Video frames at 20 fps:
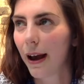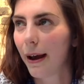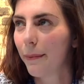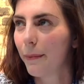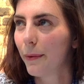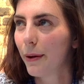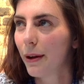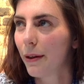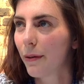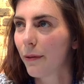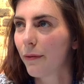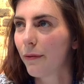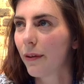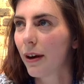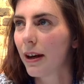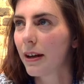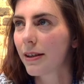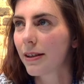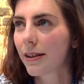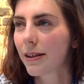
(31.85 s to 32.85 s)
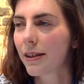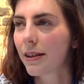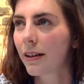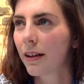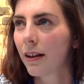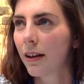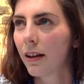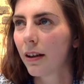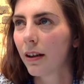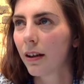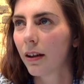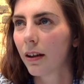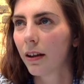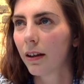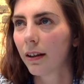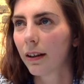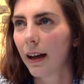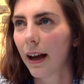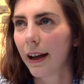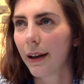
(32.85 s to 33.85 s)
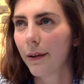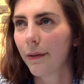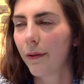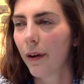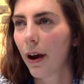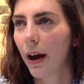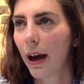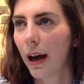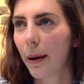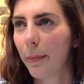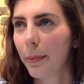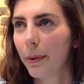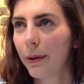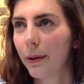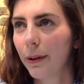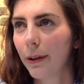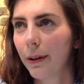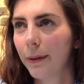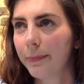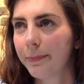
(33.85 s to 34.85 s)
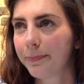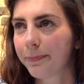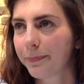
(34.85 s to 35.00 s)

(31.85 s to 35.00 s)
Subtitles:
one of the first kind of herbal